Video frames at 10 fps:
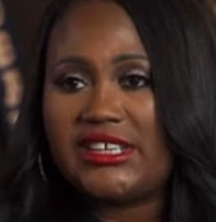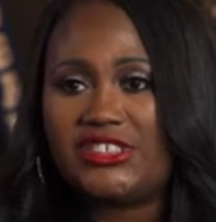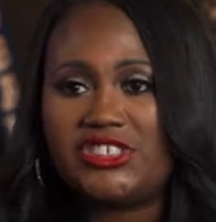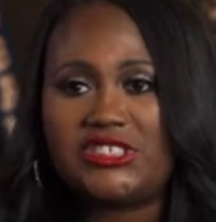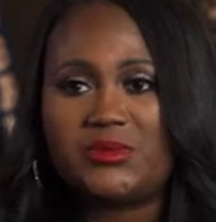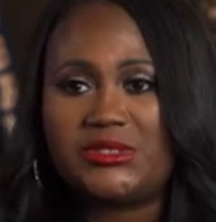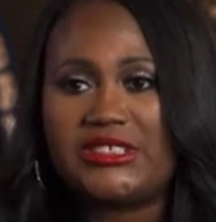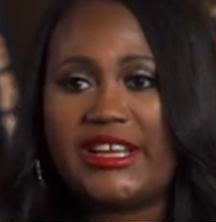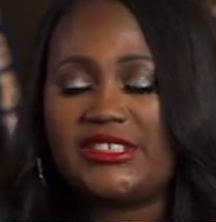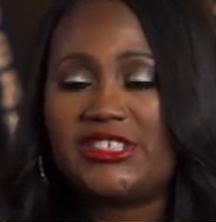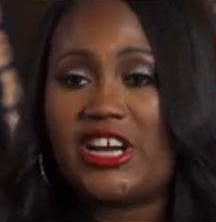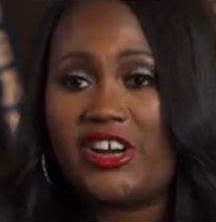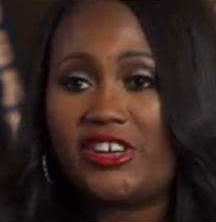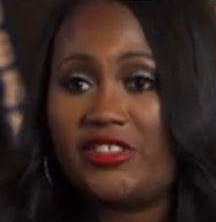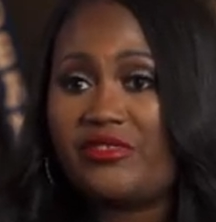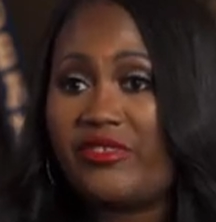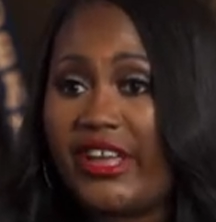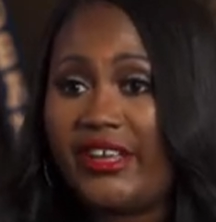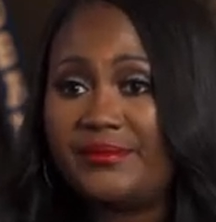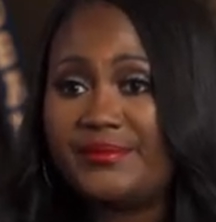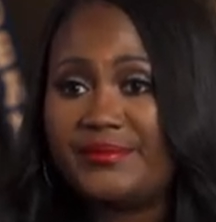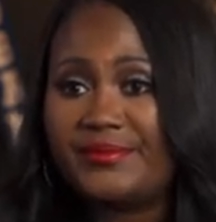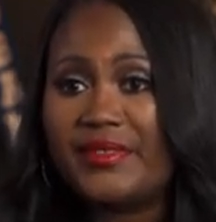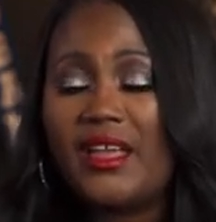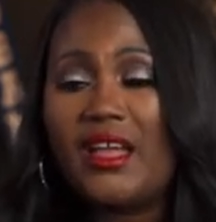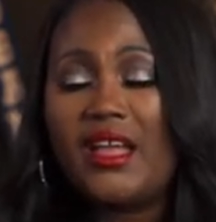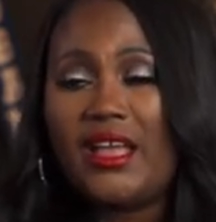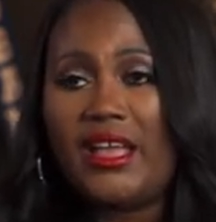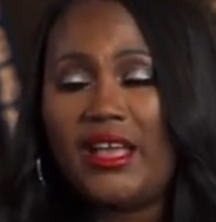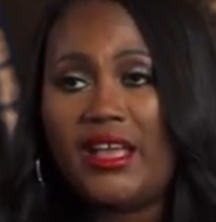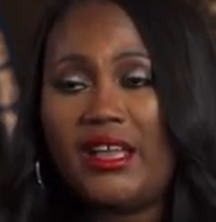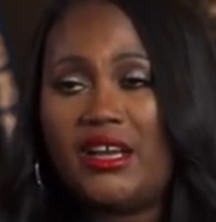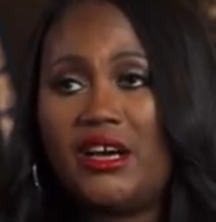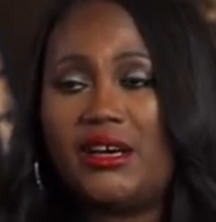and I just was like tired of the fight. And